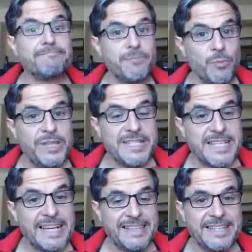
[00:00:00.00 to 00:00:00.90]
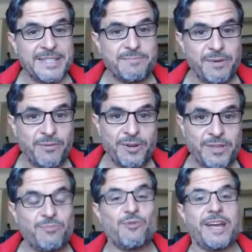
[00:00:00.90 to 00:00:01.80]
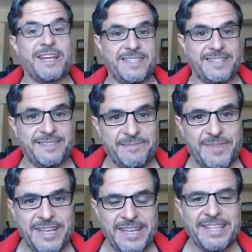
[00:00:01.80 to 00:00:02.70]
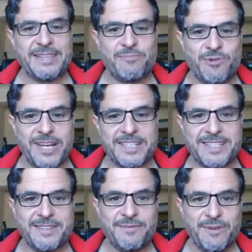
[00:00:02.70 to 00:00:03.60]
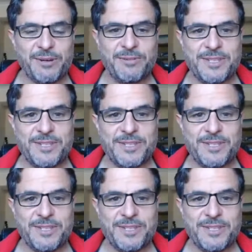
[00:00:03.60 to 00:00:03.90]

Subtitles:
We decided this before the Brexit vote.